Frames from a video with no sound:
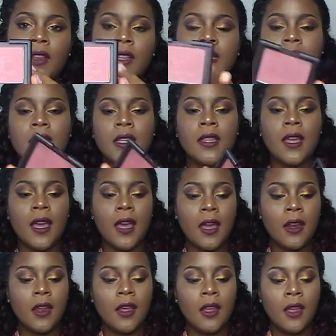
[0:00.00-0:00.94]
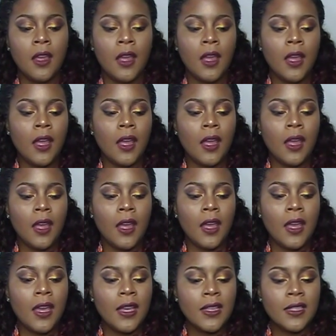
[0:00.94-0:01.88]
You can see that
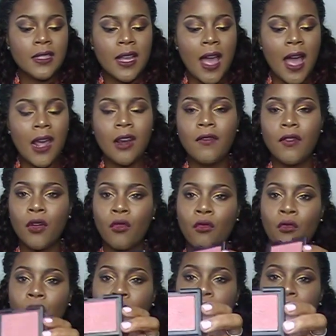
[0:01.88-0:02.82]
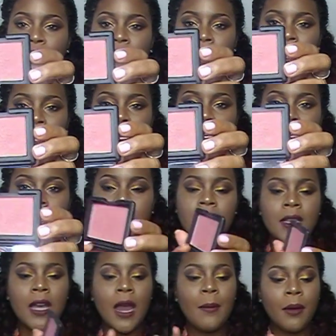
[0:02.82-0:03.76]
it's kind of a rosy
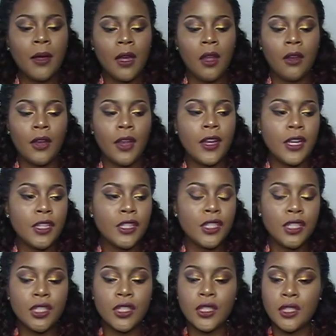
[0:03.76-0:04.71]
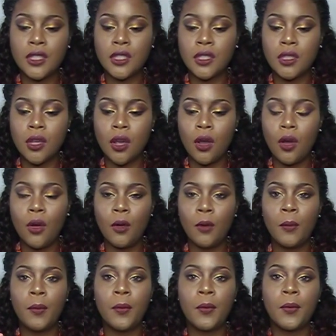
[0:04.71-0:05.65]
type color, and it's
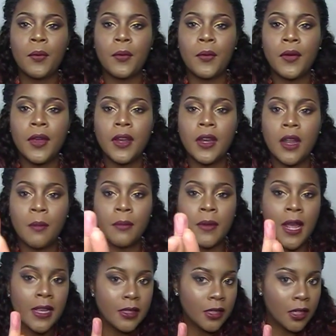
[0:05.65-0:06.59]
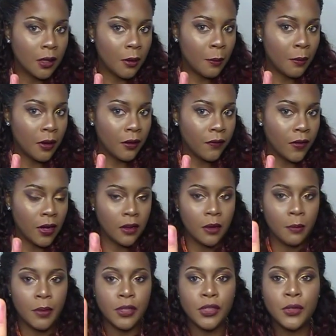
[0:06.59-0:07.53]
so pretty. I'm not sticking my middle
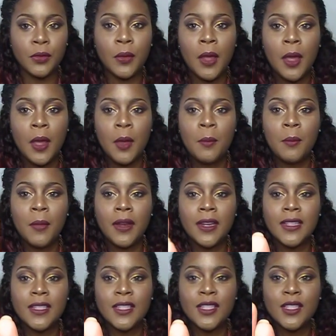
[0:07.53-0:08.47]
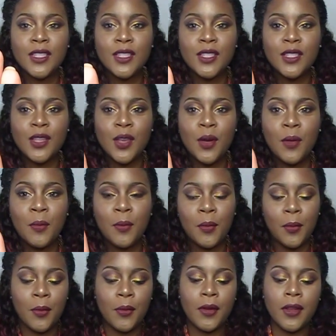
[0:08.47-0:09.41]
finger up at you, but it's so
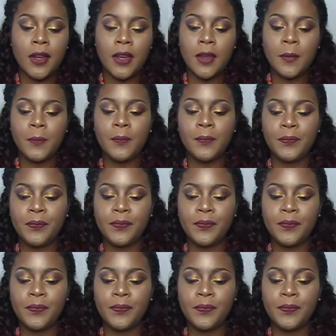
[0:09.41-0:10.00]
pretty,